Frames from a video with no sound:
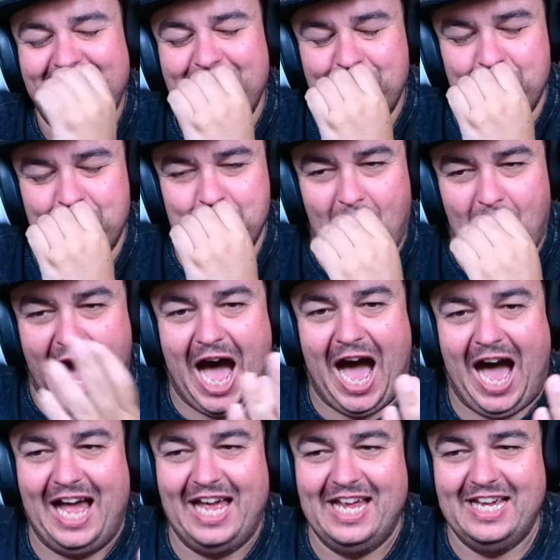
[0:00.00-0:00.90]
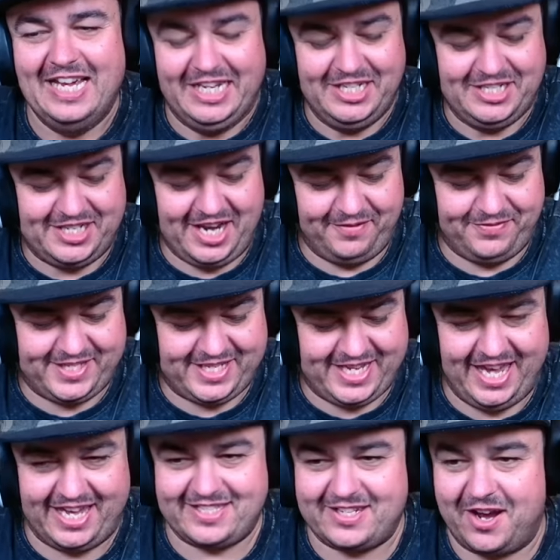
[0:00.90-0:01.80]
Mwah! Chef's
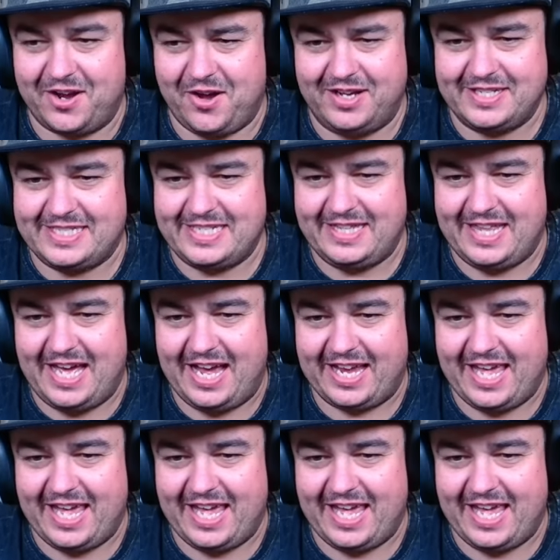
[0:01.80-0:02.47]
kiss. I gotta see that